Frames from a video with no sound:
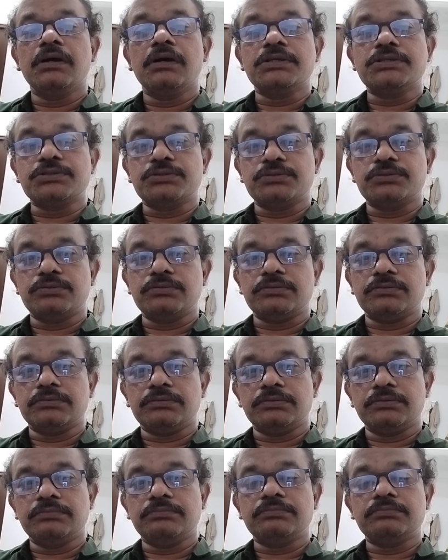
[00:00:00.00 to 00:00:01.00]

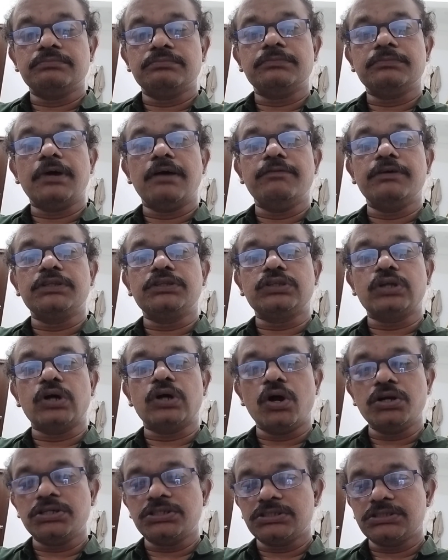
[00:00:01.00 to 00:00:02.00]
So our
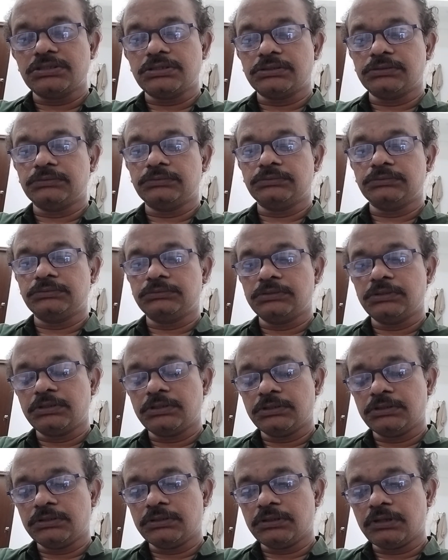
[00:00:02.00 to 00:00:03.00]
thoughts,
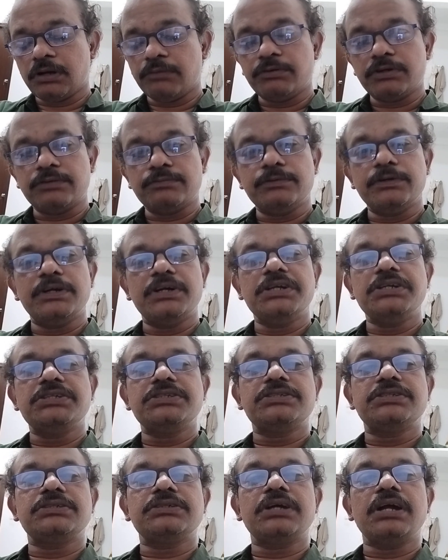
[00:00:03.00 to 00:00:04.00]
our
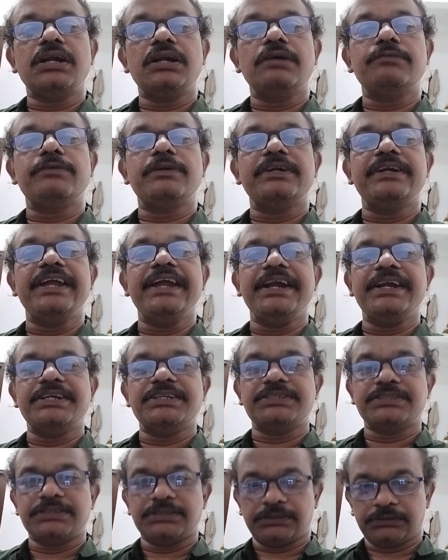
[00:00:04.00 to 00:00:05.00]
words, and our
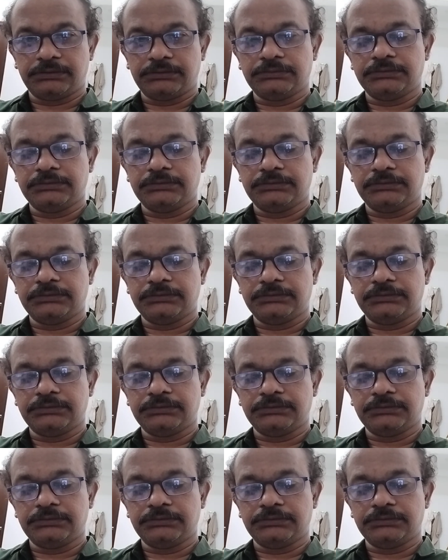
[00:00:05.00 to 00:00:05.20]
deeds,